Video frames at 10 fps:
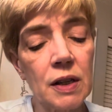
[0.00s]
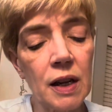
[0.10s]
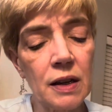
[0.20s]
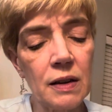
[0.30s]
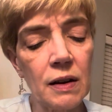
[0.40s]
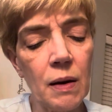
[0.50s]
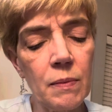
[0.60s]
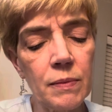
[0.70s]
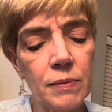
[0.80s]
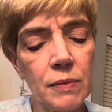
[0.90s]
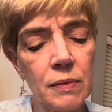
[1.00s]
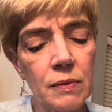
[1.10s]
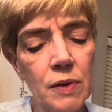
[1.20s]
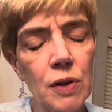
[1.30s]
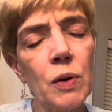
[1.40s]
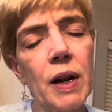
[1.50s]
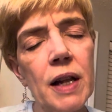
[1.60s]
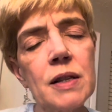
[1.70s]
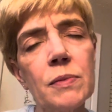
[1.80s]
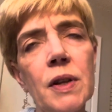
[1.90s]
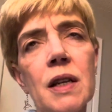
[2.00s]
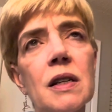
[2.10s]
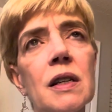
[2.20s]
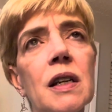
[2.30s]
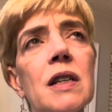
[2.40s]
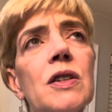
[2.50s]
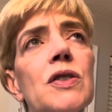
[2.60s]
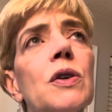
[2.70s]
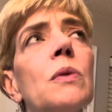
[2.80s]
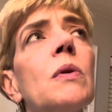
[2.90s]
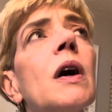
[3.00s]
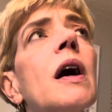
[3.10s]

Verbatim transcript: And um, the Lord had some things he needed to do.